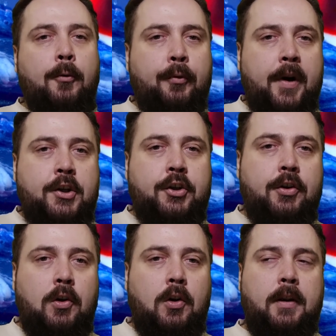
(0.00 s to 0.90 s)

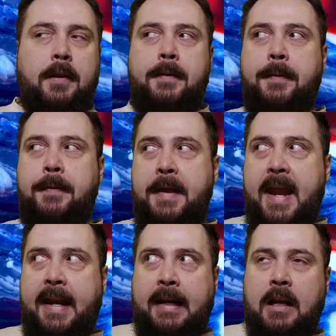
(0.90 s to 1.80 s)
original
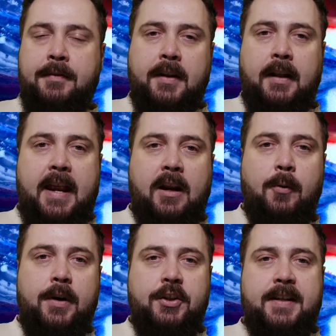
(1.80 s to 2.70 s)
thing that
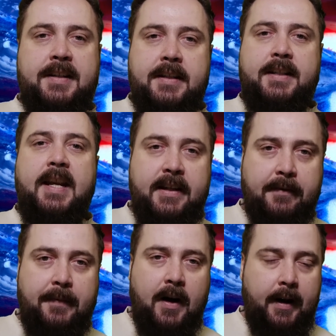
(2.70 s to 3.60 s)
language is
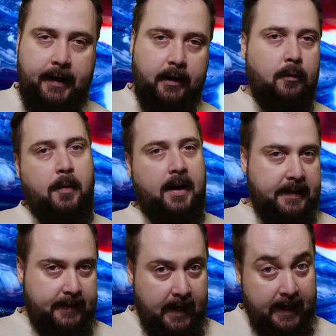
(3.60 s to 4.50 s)
signifying. When I
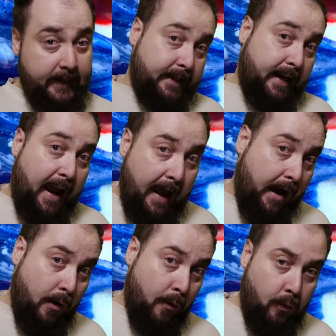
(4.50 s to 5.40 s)
say
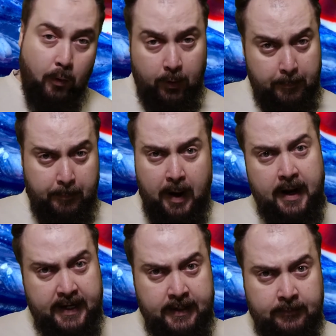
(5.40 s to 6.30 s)
cow or
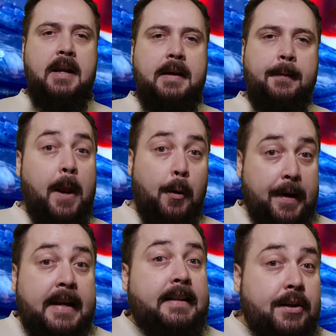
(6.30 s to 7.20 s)
bunny, there
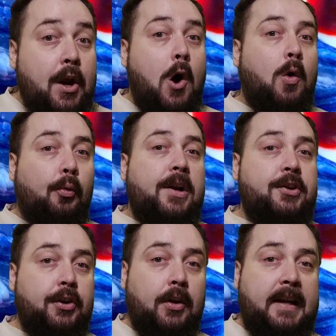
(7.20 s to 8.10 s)
is no
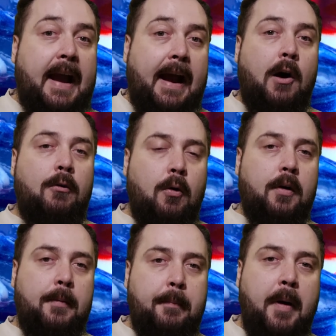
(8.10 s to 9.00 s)
original cow
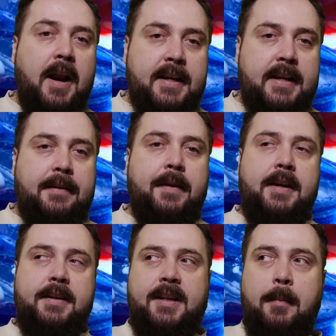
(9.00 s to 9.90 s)
or bunny that
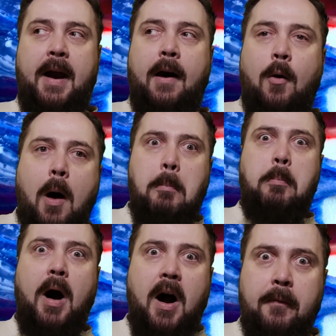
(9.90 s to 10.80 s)
is somehow
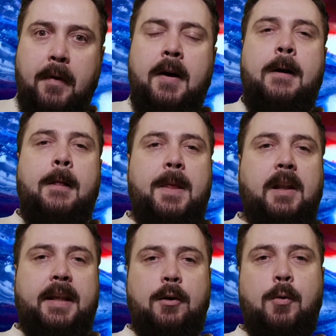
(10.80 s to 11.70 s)
above the
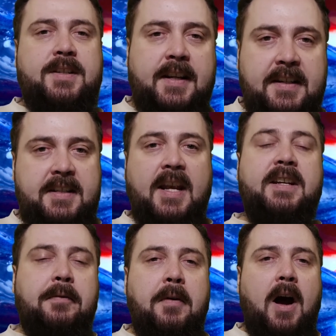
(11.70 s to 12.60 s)
linguistic
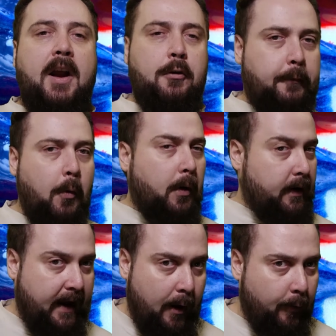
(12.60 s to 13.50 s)
signifier for
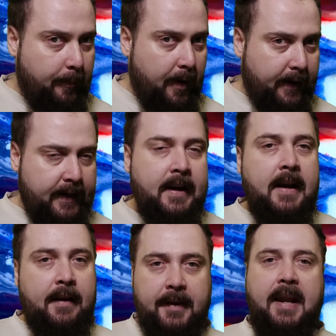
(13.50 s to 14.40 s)
cow or bunny.
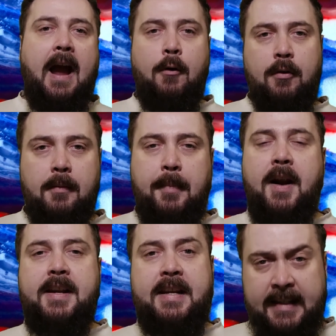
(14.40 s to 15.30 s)
The cow or
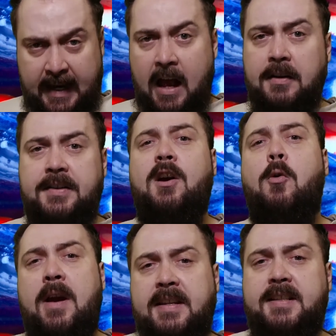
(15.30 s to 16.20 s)
bunny is
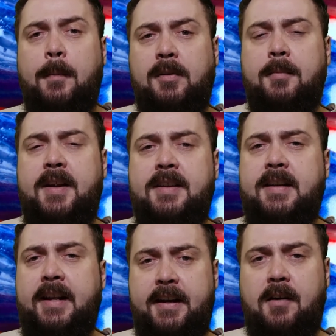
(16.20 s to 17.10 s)
also a supplement
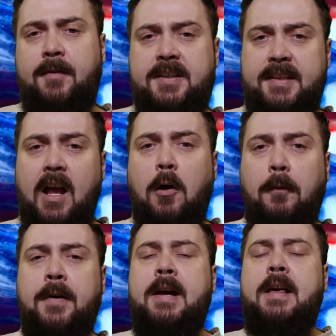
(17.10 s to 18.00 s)
in and of
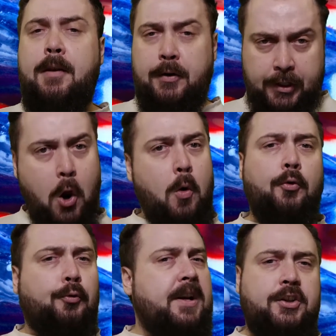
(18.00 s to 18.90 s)
itself. There's no
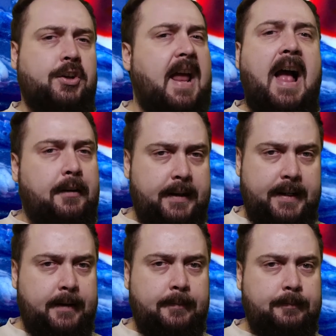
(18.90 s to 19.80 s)

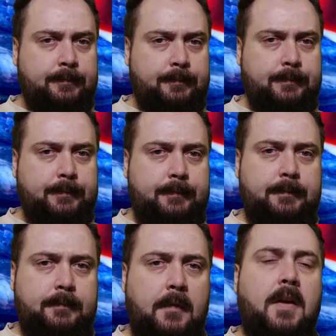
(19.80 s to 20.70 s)
originality
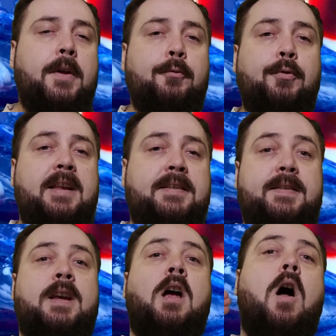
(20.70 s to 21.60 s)
that
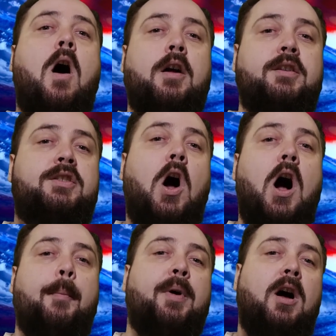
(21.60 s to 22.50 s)
rests on
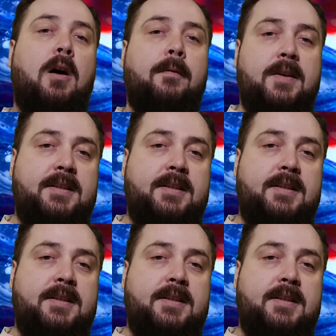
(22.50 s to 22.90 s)
top of